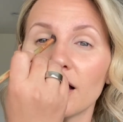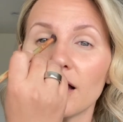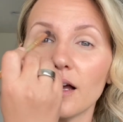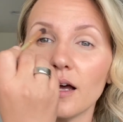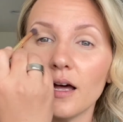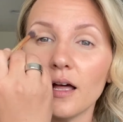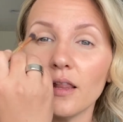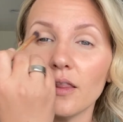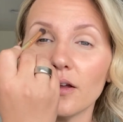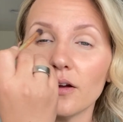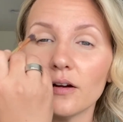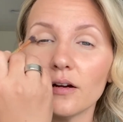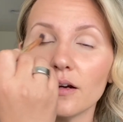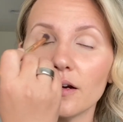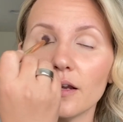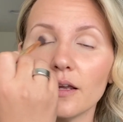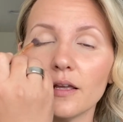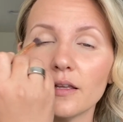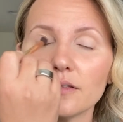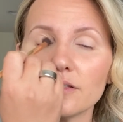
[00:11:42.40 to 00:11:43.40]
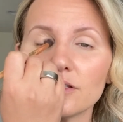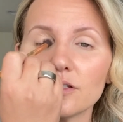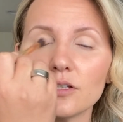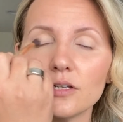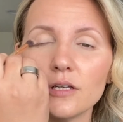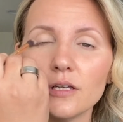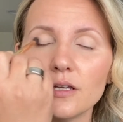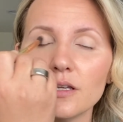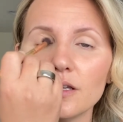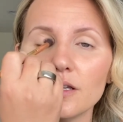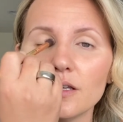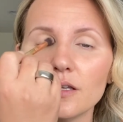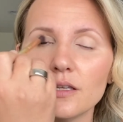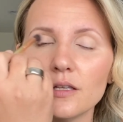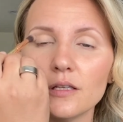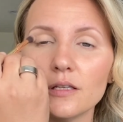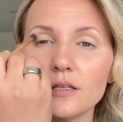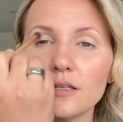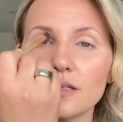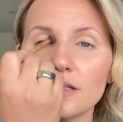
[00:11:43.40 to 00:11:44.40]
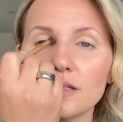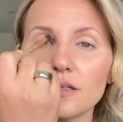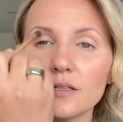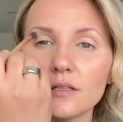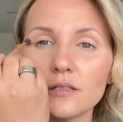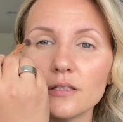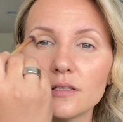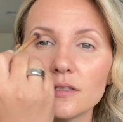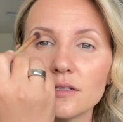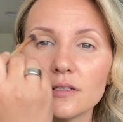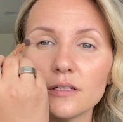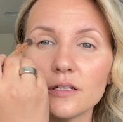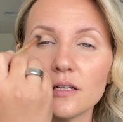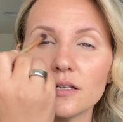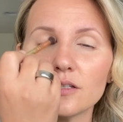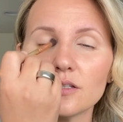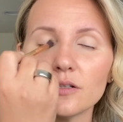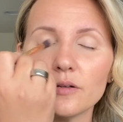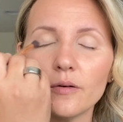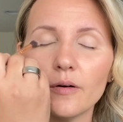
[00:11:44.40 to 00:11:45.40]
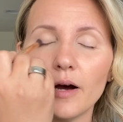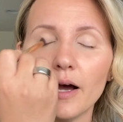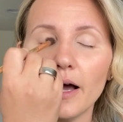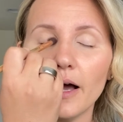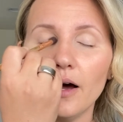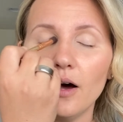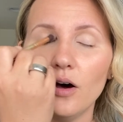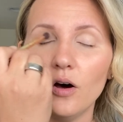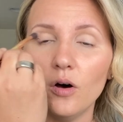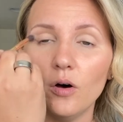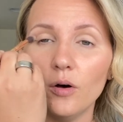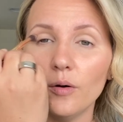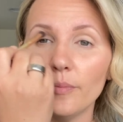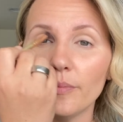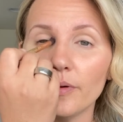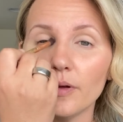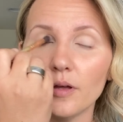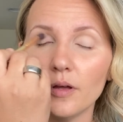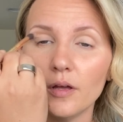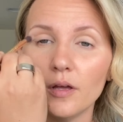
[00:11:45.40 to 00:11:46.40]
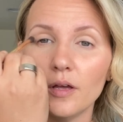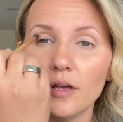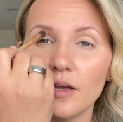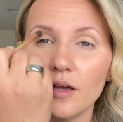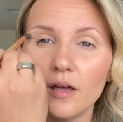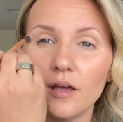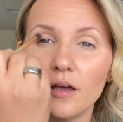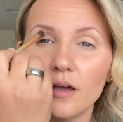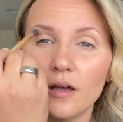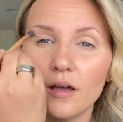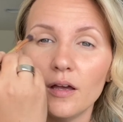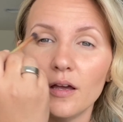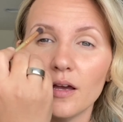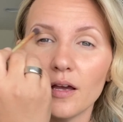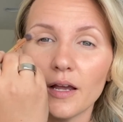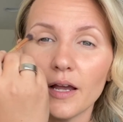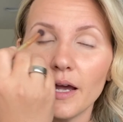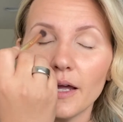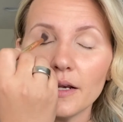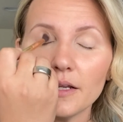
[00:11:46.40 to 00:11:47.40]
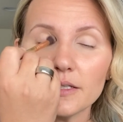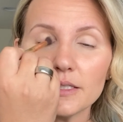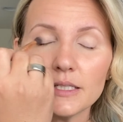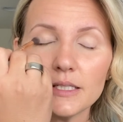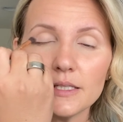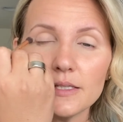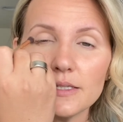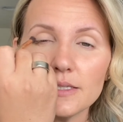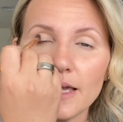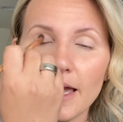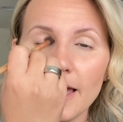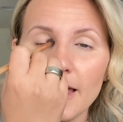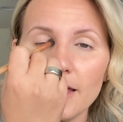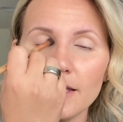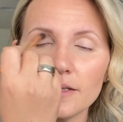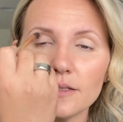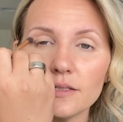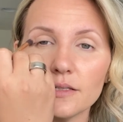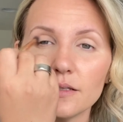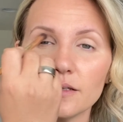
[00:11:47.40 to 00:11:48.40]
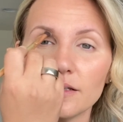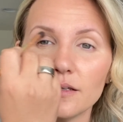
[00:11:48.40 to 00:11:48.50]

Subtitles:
color is just to help kind of set